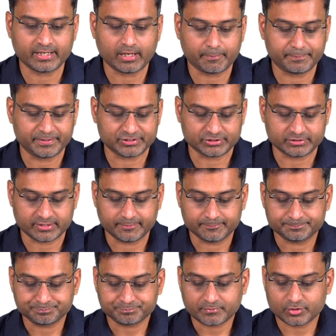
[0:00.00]
in our patient.
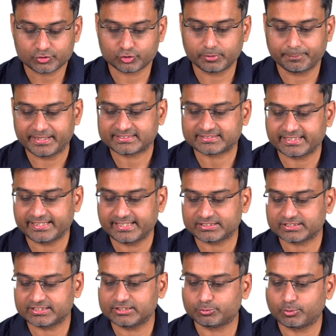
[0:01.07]
So the best
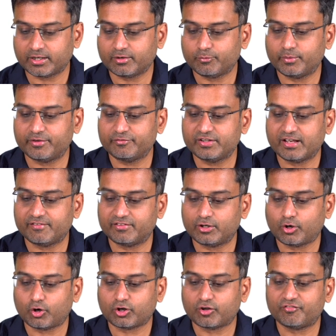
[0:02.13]
aeration is one where we have a
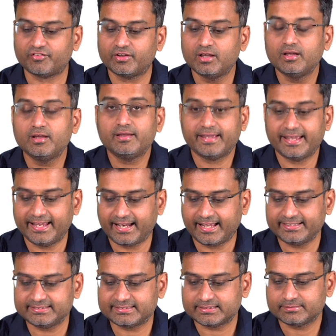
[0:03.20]
lot of A
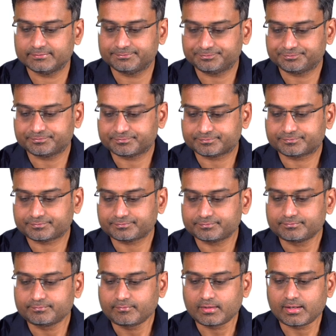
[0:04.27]
lines,
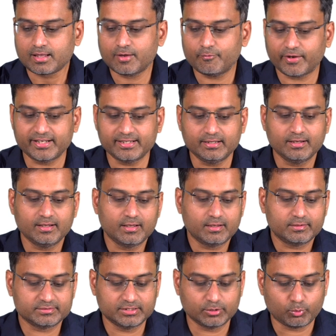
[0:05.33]
while
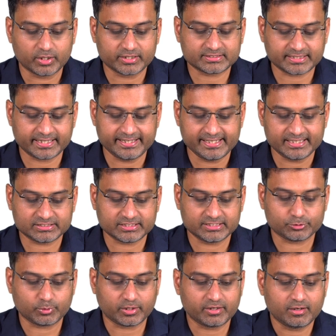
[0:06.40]
the worst aeration
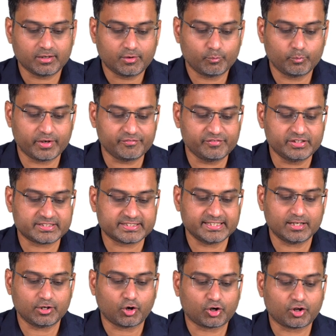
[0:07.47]
is one where we
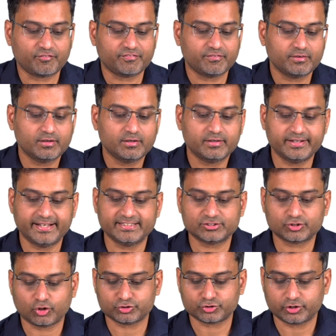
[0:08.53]
see a lot of
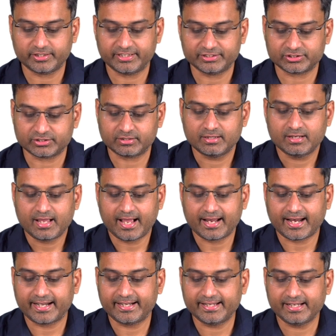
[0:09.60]
dense consolidation.
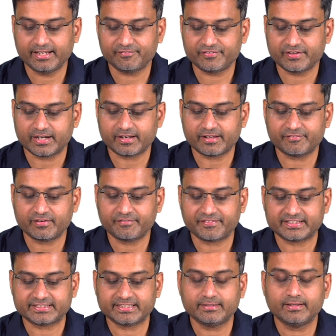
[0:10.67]
And ideally, if we are even
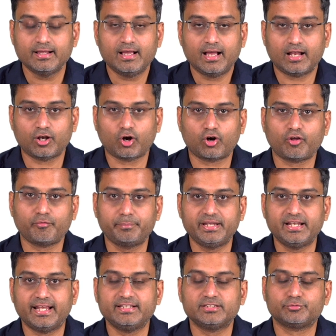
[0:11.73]
facing a lot of
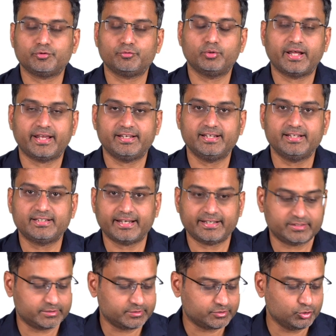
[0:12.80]
B lines, we would ideally
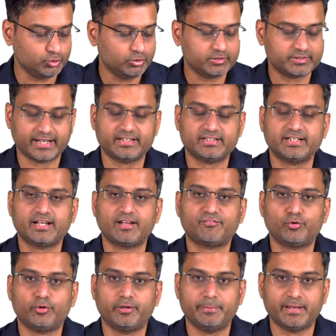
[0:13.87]
try to titrate our
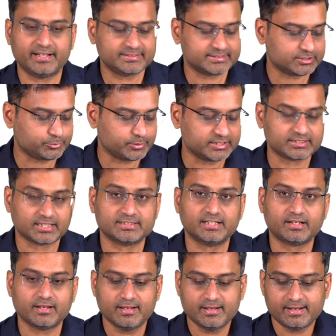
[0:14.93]
fluid balance as well as
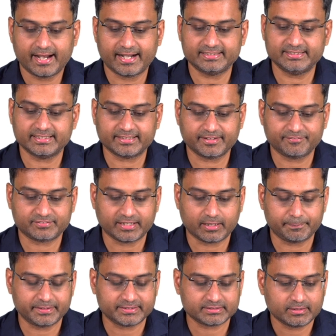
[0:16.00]
other adjunctive
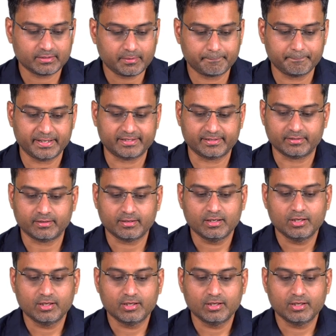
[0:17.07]
therapies better.